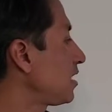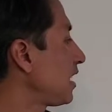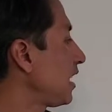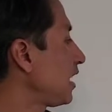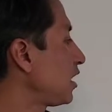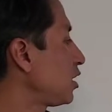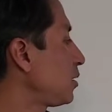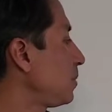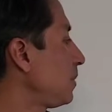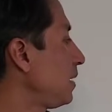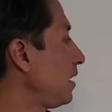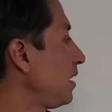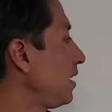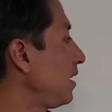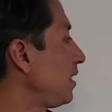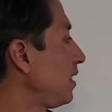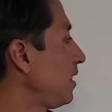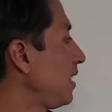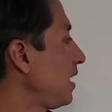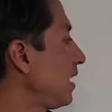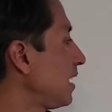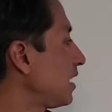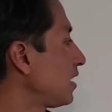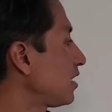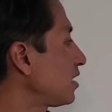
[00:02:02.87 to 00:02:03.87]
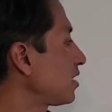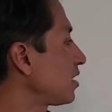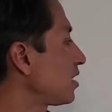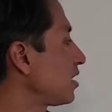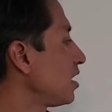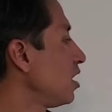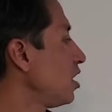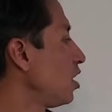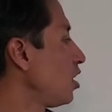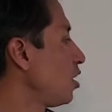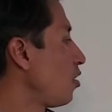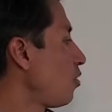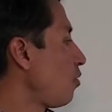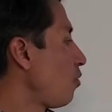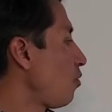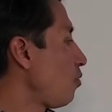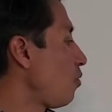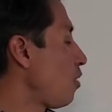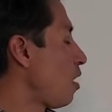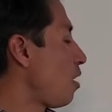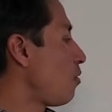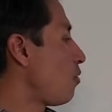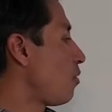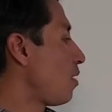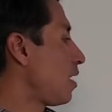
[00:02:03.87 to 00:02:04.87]
gets me to this,
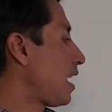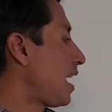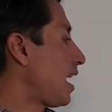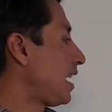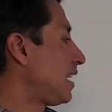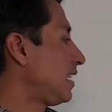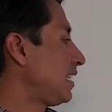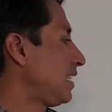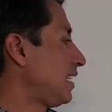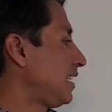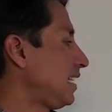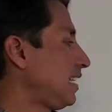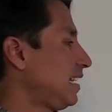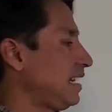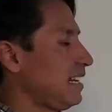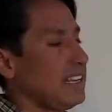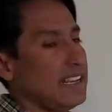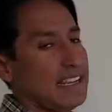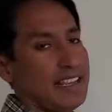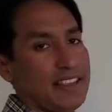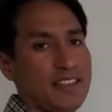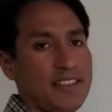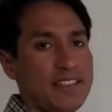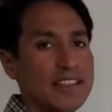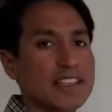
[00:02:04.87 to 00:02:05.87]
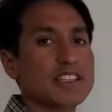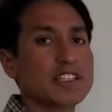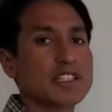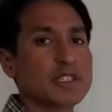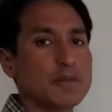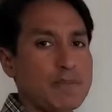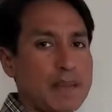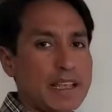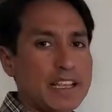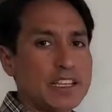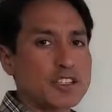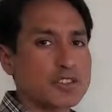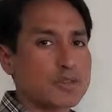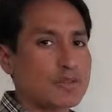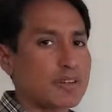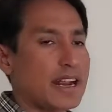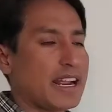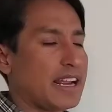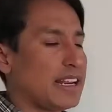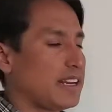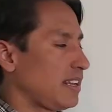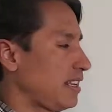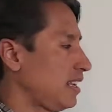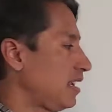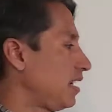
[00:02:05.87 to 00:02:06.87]
what would I need in this space
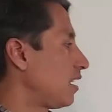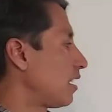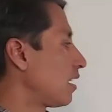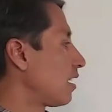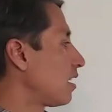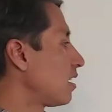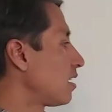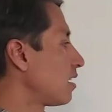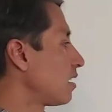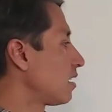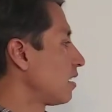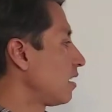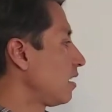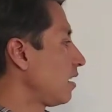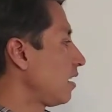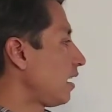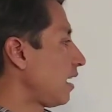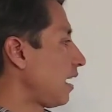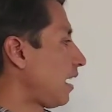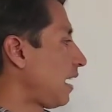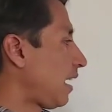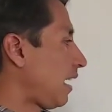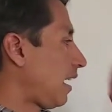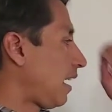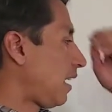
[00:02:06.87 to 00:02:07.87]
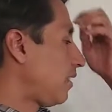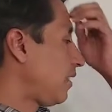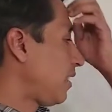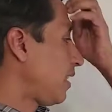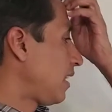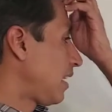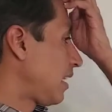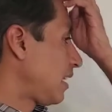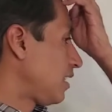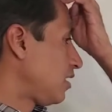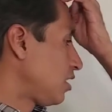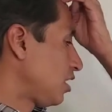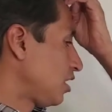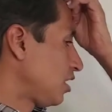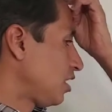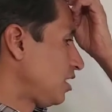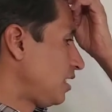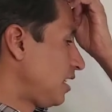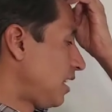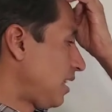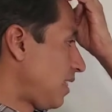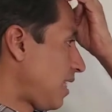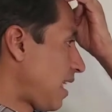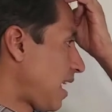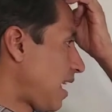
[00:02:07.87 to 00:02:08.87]
right here? And then I just
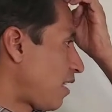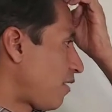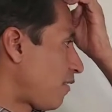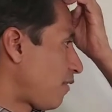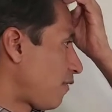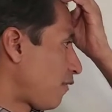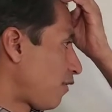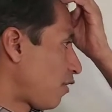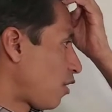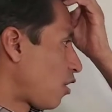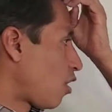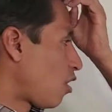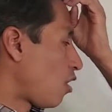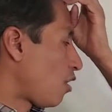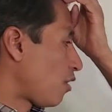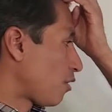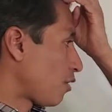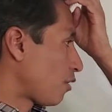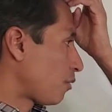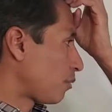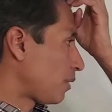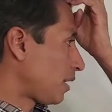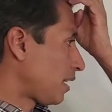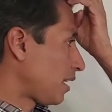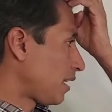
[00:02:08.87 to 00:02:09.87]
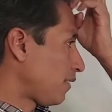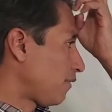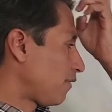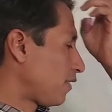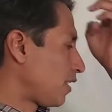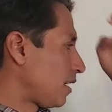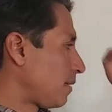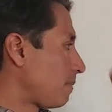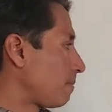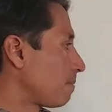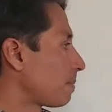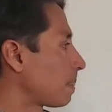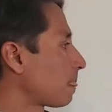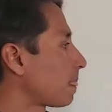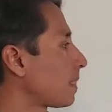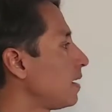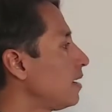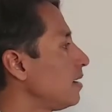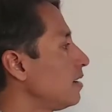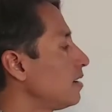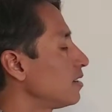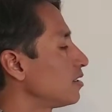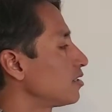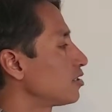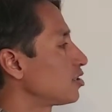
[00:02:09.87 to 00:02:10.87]
did that for all 3 of them.
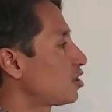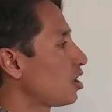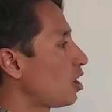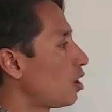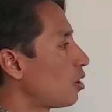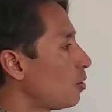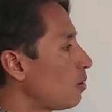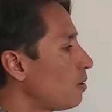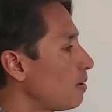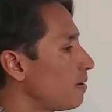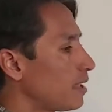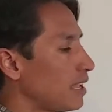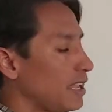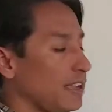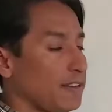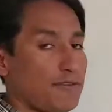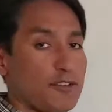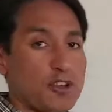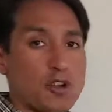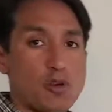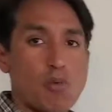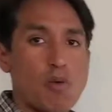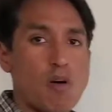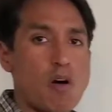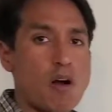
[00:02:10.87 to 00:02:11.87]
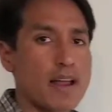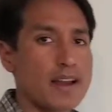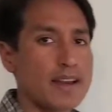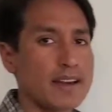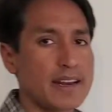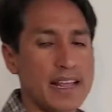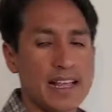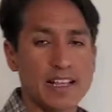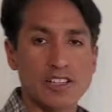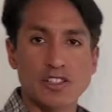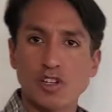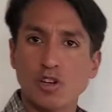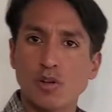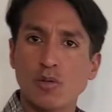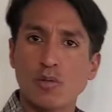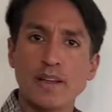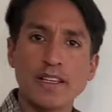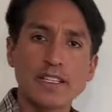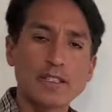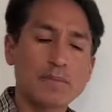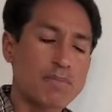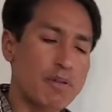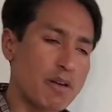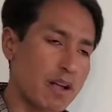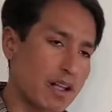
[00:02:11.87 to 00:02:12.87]
So if you want, as
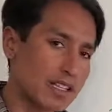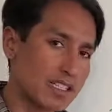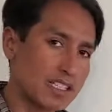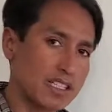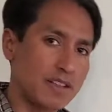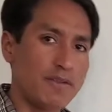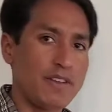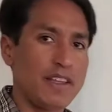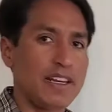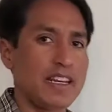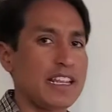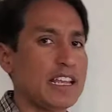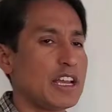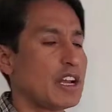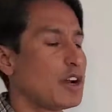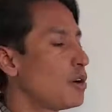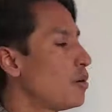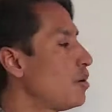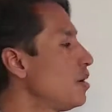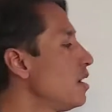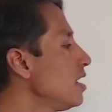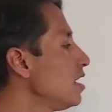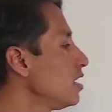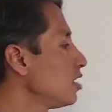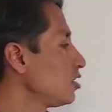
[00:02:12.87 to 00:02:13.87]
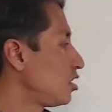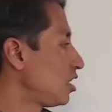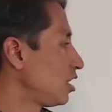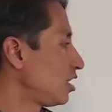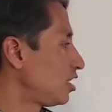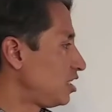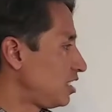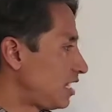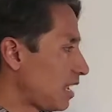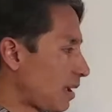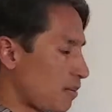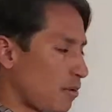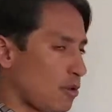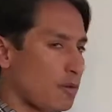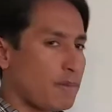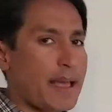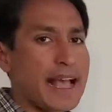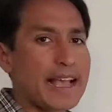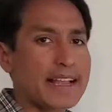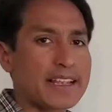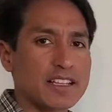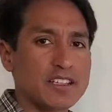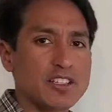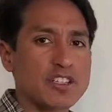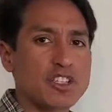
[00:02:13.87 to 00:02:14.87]
always, pause the video, just double
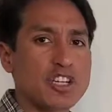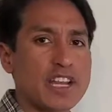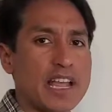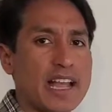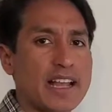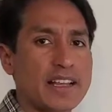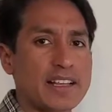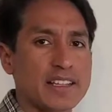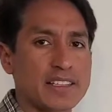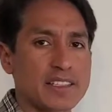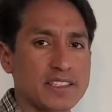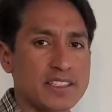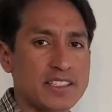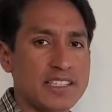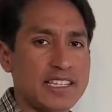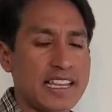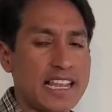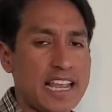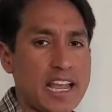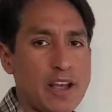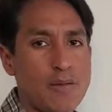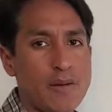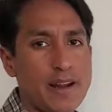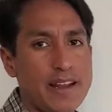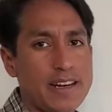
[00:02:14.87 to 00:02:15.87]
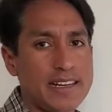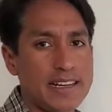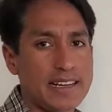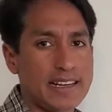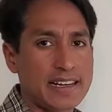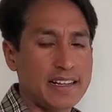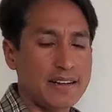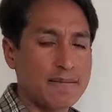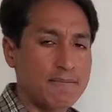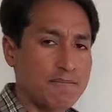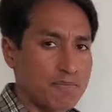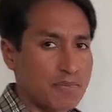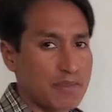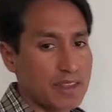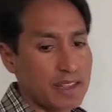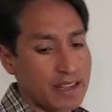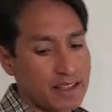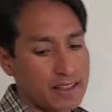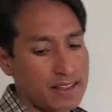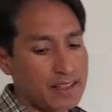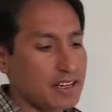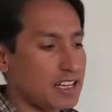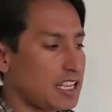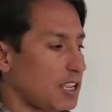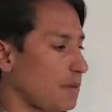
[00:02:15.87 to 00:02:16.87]
back and check and see how I did it,
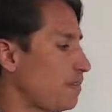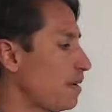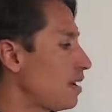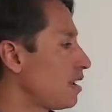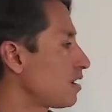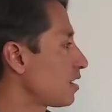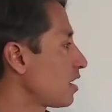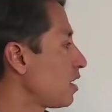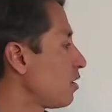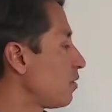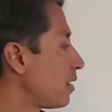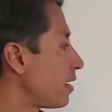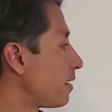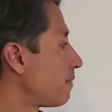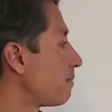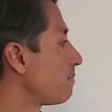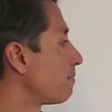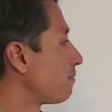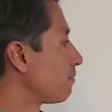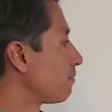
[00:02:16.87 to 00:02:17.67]
and then keep on going.